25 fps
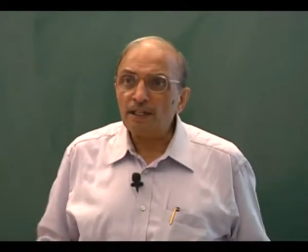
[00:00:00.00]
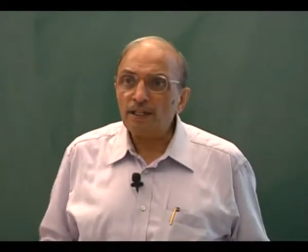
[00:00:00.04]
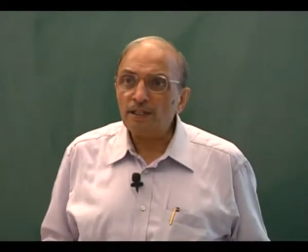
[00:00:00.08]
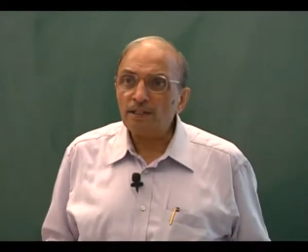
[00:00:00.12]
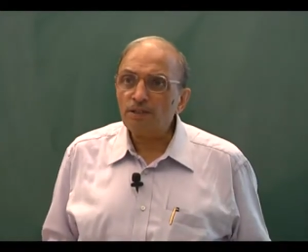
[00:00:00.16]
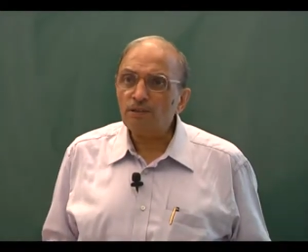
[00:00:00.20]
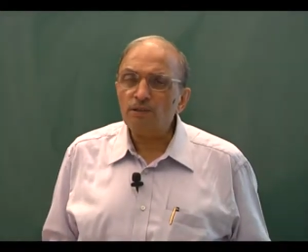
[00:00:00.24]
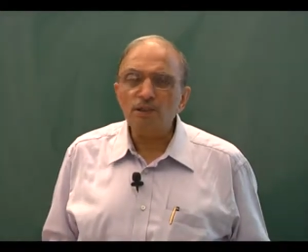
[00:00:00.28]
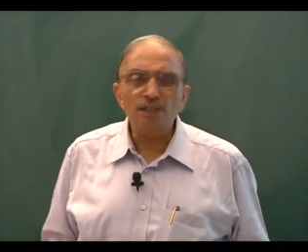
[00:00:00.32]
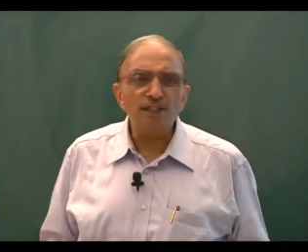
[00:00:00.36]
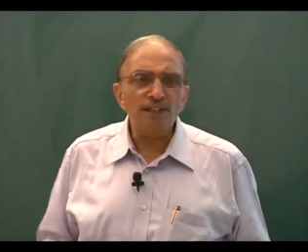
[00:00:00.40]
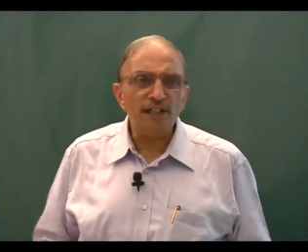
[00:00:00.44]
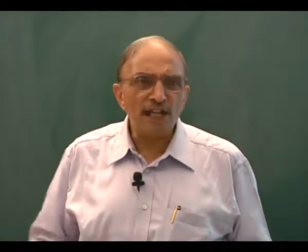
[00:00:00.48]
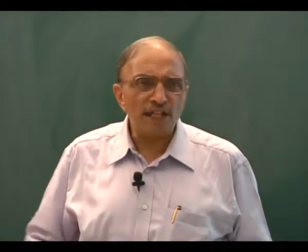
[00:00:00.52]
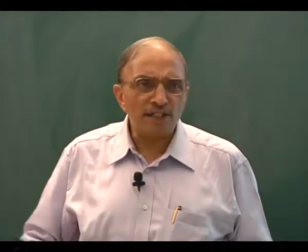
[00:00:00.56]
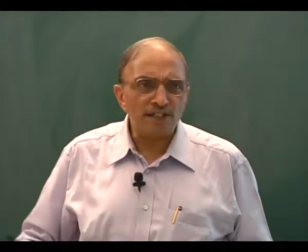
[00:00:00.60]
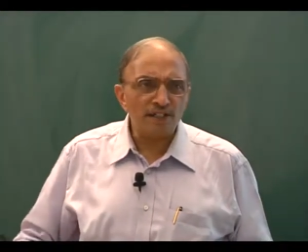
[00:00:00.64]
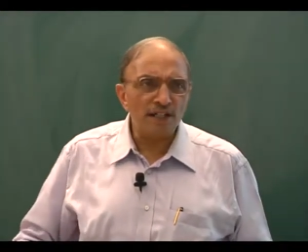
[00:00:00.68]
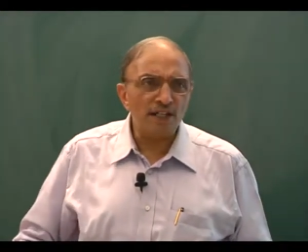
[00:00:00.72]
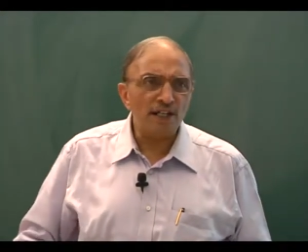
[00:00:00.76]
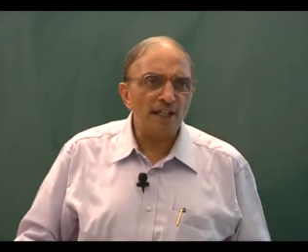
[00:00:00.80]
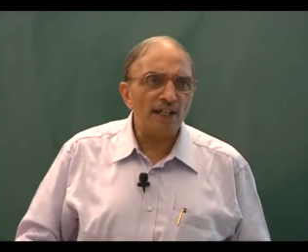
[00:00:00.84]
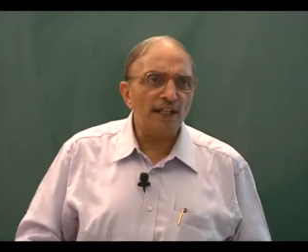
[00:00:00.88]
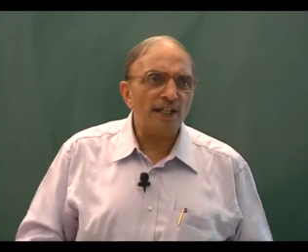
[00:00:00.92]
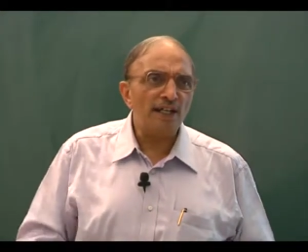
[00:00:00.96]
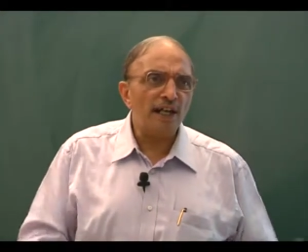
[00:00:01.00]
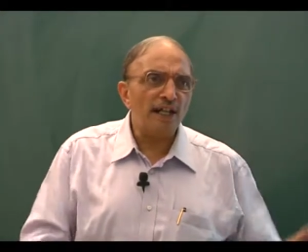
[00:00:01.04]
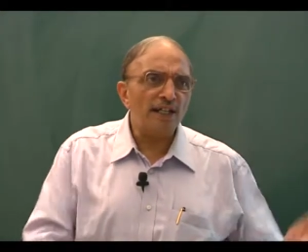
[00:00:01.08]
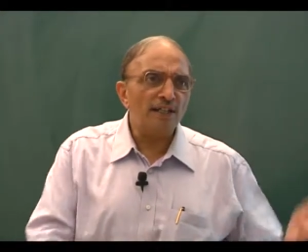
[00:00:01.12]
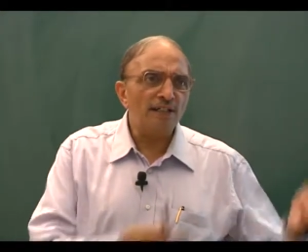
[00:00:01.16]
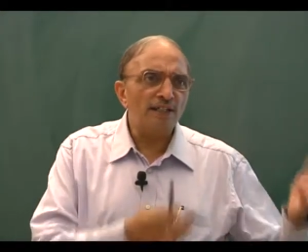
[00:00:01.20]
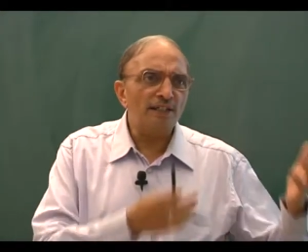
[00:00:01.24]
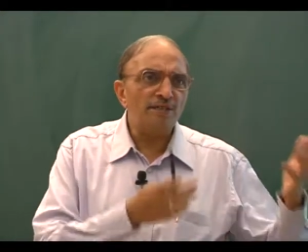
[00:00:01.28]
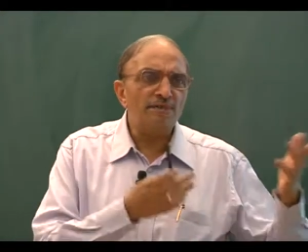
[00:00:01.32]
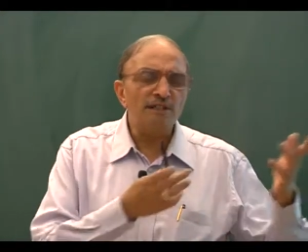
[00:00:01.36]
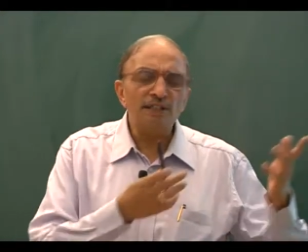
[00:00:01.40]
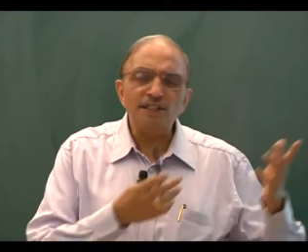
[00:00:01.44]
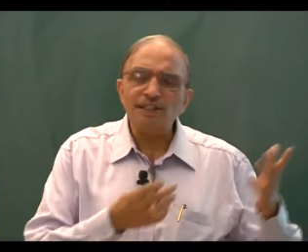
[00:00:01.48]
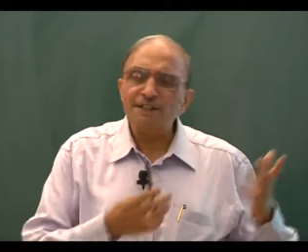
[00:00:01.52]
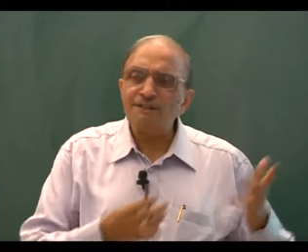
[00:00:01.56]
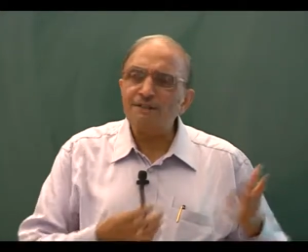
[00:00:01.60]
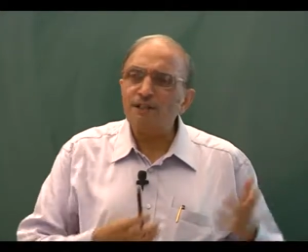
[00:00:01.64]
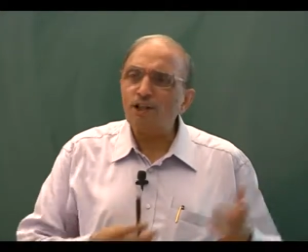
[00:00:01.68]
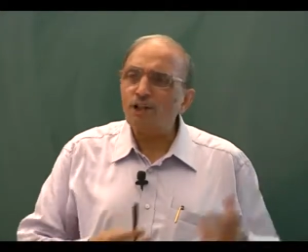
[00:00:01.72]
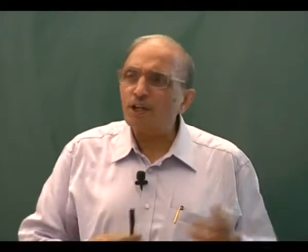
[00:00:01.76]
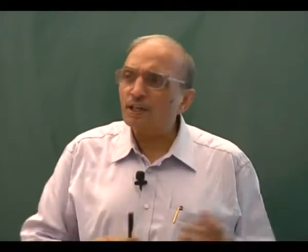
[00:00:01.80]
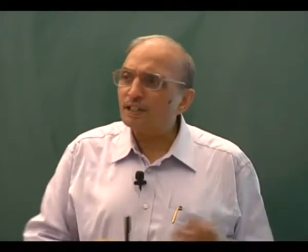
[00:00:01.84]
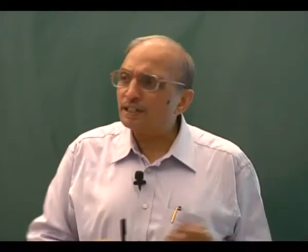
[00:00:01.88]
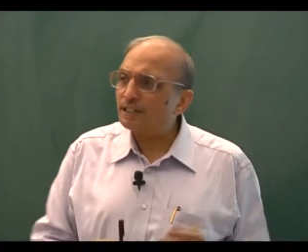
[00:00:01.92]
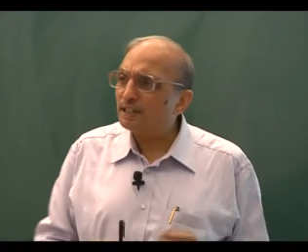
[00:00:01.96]
you will naturally rise in whichever
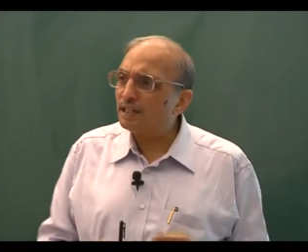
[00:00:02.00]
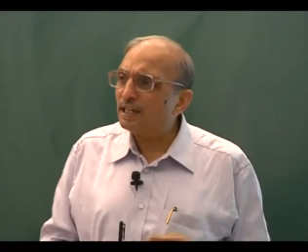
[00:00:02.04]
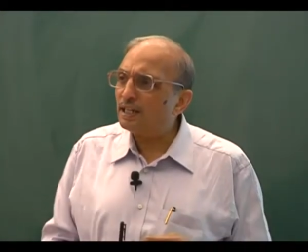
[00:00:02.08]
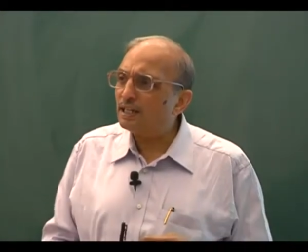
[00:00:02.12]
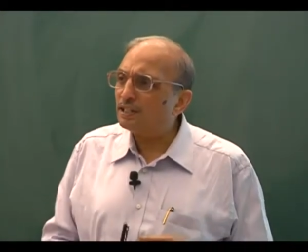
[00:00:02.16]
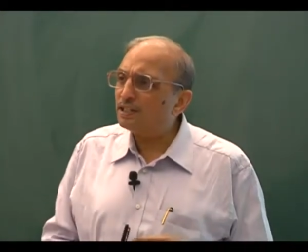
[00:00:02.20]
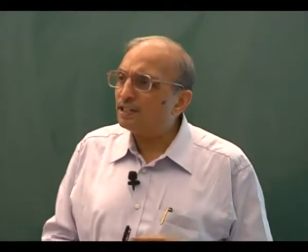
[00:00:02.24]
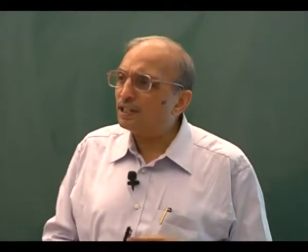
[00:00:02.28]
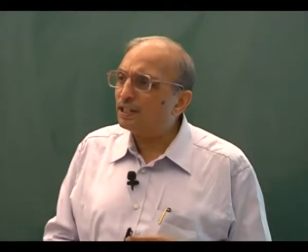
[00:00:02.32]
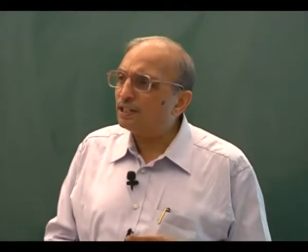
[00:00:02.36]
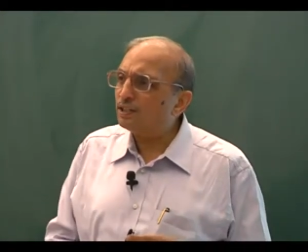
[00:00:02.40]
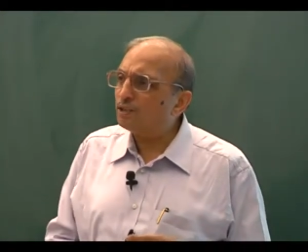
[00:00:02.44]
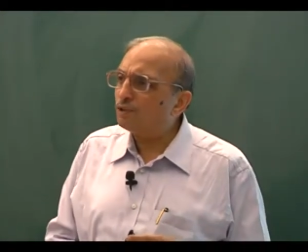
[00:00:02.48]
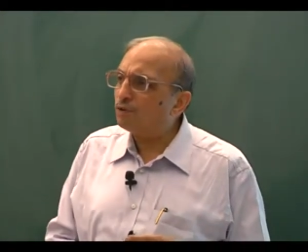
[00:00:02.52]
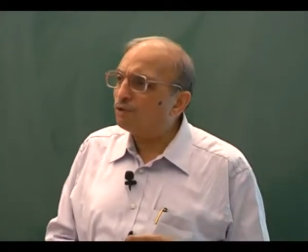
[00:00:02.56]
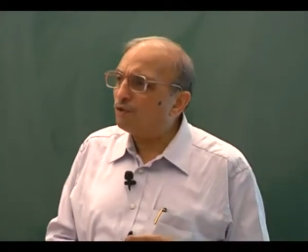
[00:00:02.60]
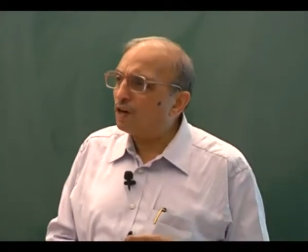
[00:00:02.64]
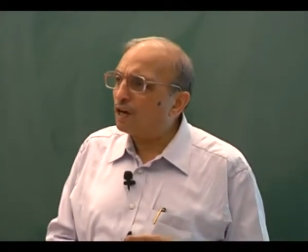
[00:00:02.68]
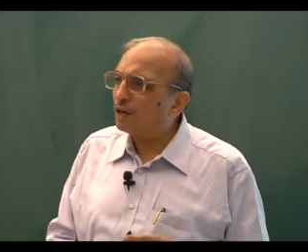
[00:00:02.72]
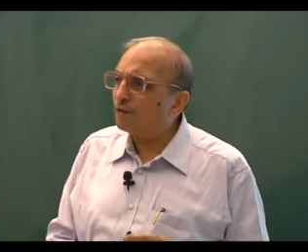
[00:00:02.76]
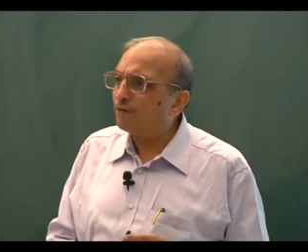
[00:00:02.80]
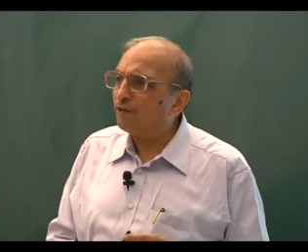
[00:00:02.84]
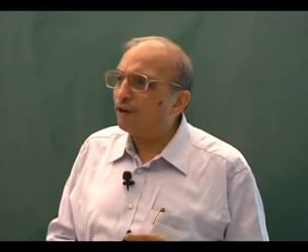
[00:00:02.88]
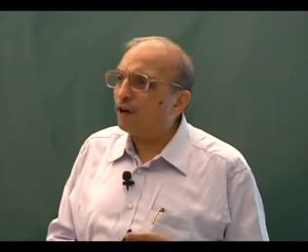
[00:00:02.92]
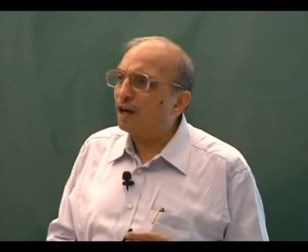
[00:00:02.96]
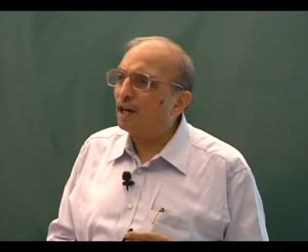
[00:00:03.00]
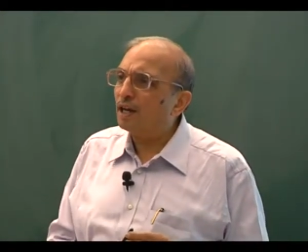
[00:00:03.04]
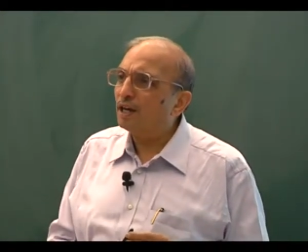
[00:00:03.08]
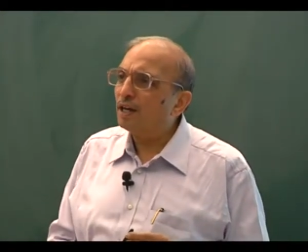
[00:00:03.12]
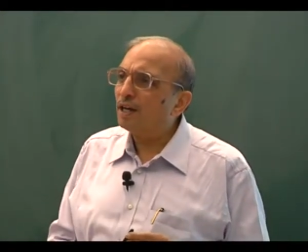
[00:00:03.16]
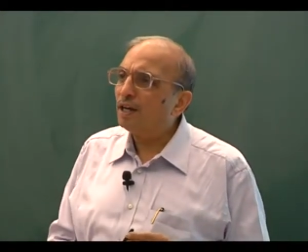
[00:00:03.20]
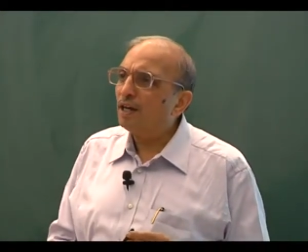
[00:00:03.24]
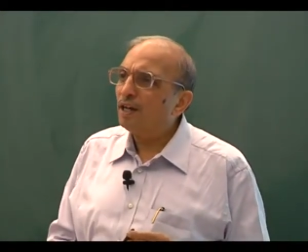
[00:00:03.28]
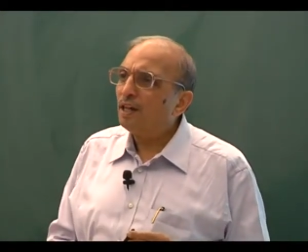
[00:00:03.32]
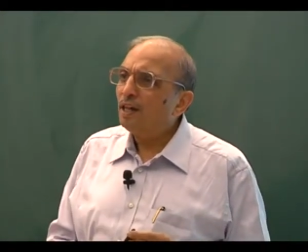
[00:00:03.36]
organization you work for